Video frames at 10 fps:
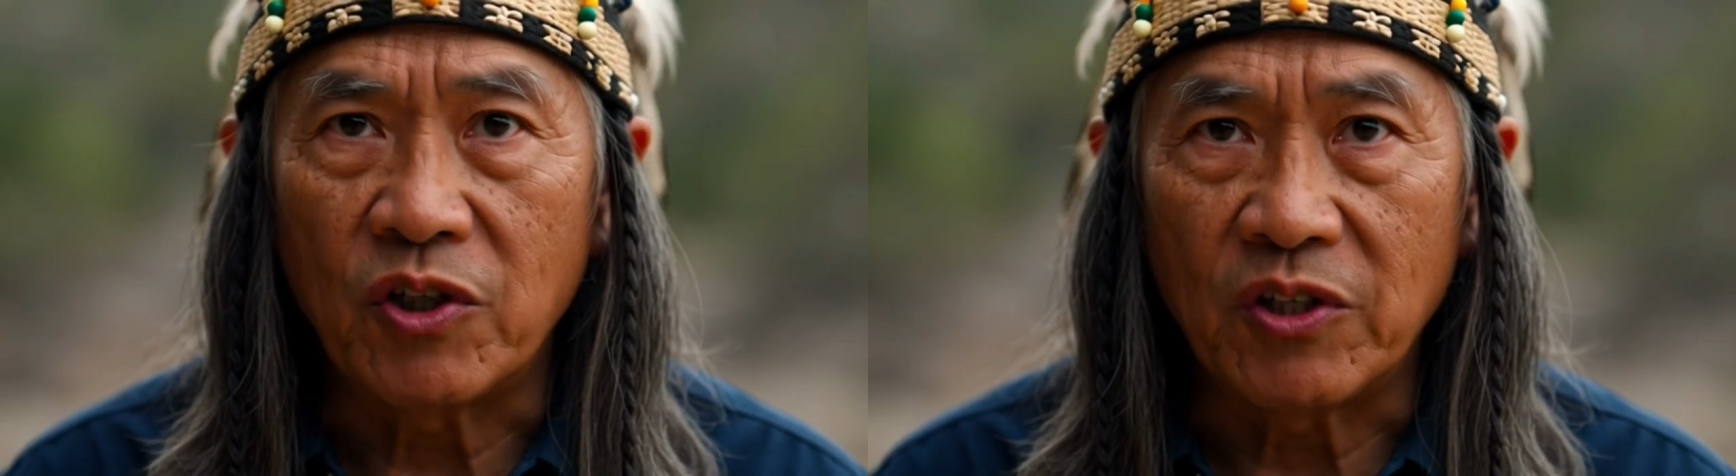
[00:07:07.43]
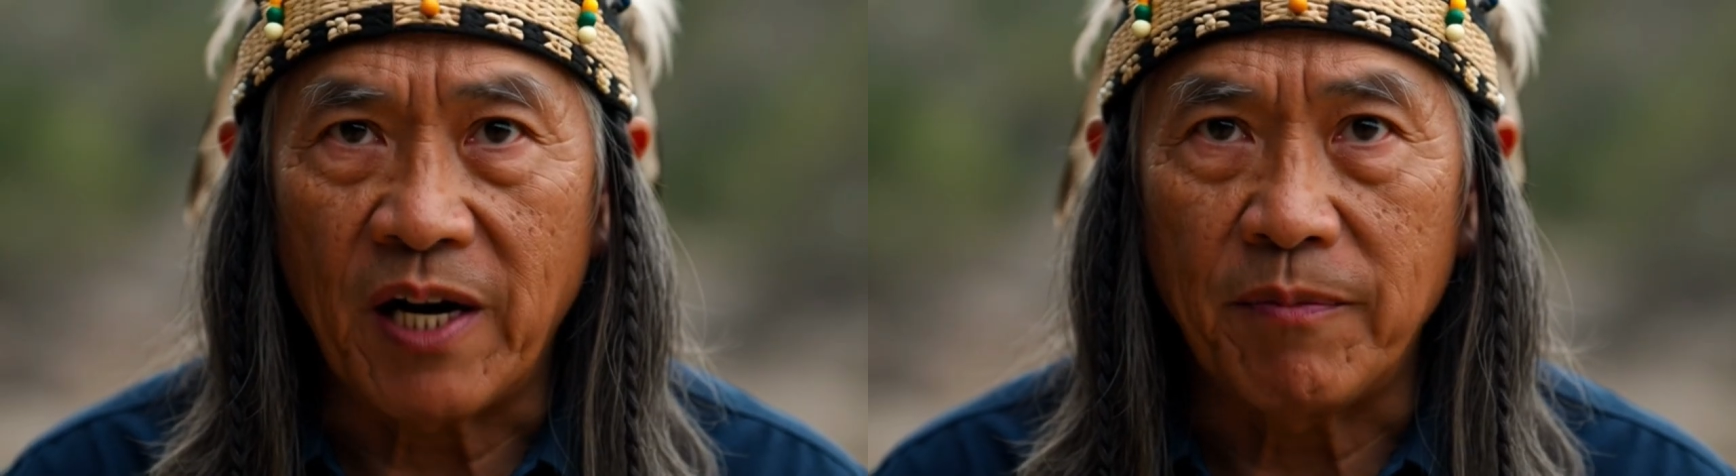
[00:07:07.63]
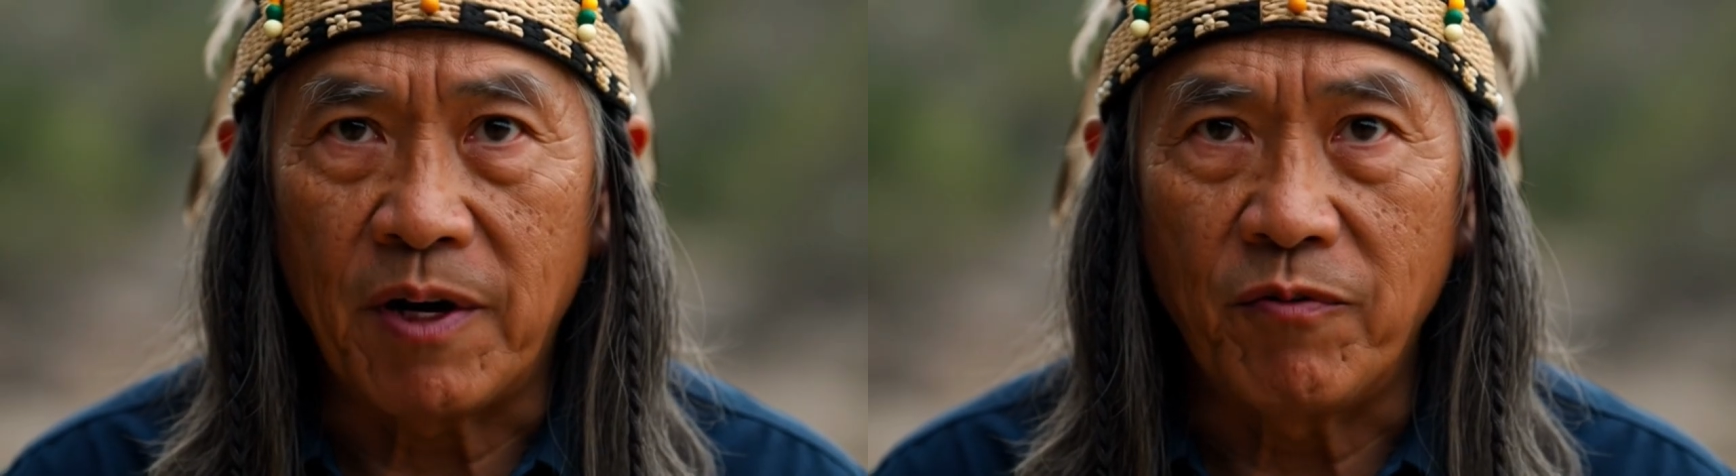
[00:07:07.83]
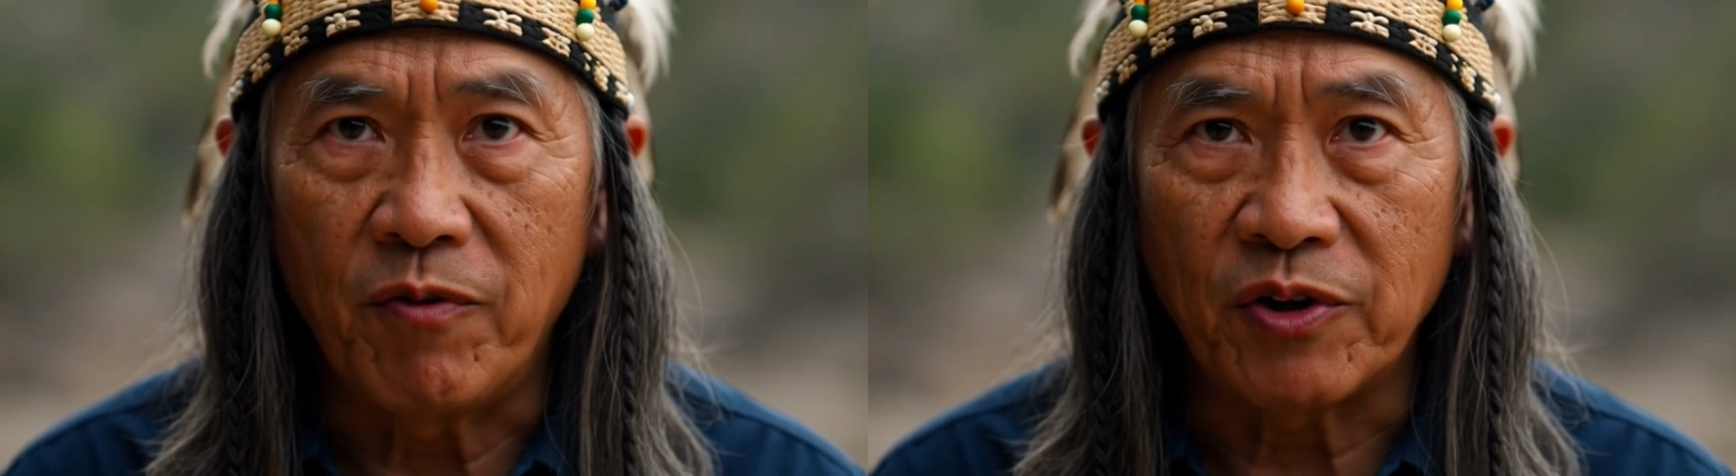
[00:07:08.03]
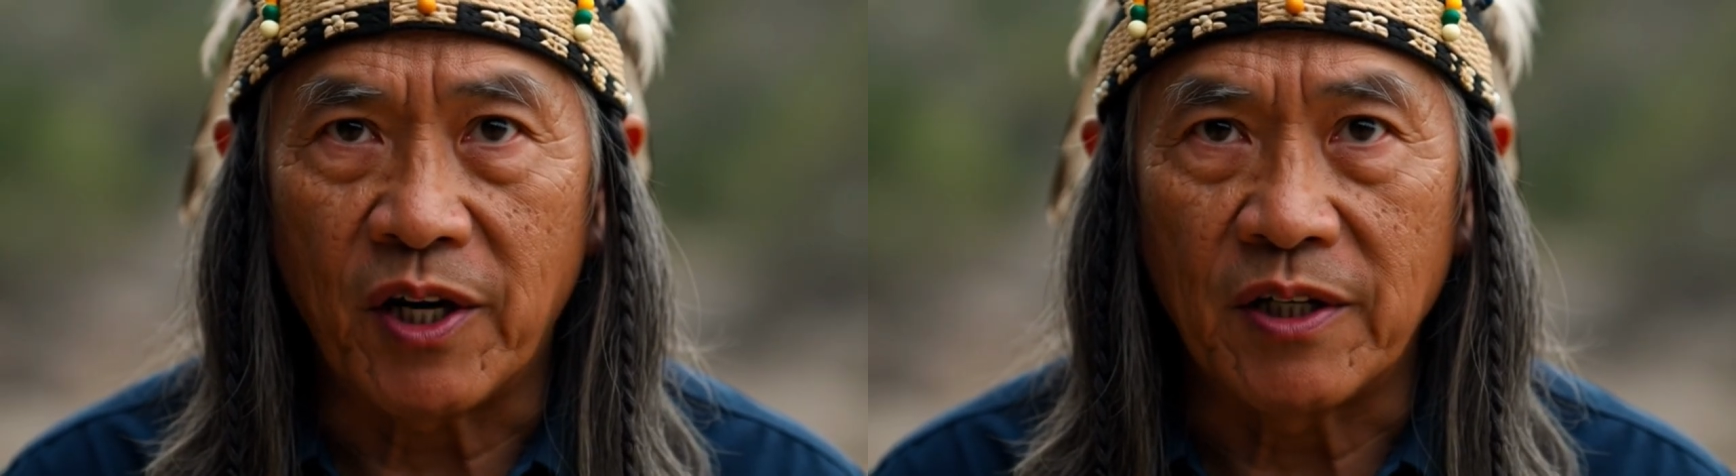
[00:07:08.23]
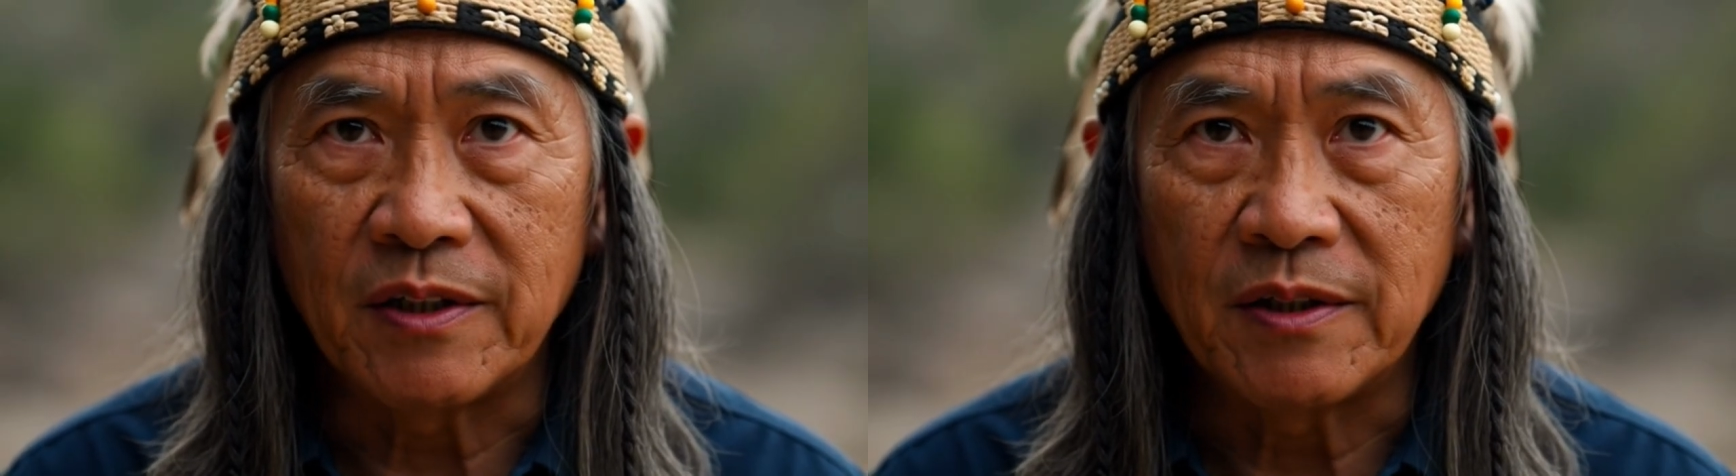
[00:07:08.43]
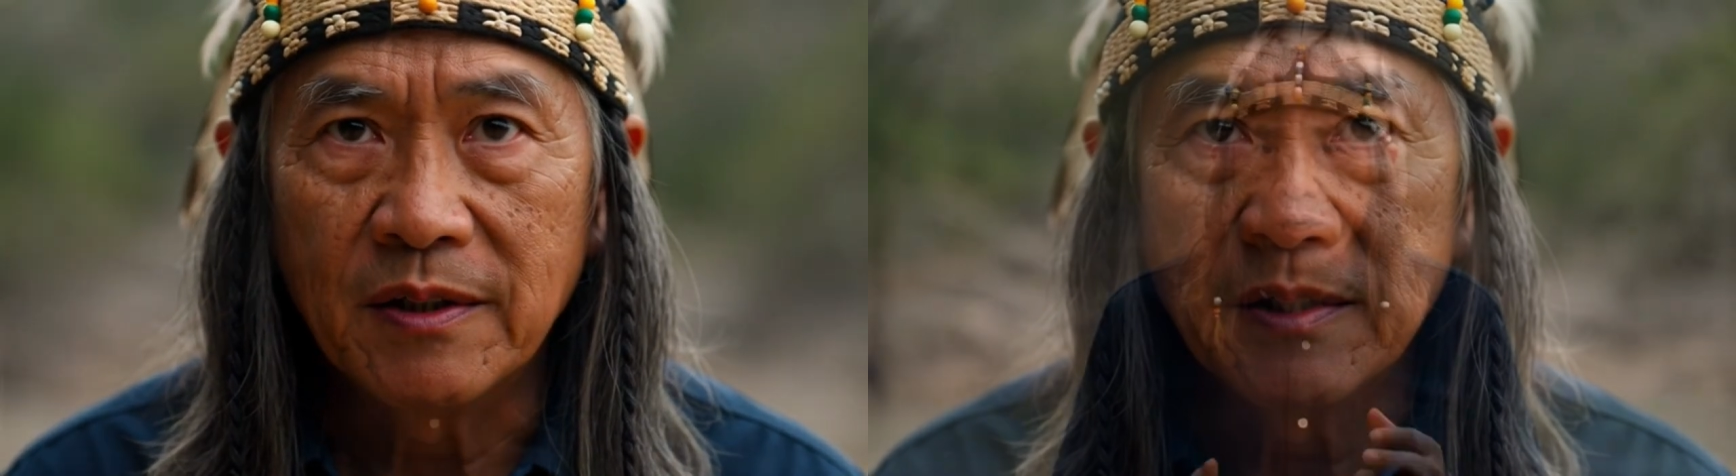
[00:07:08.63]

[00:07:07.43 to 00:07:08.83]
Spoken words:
as rounding error times.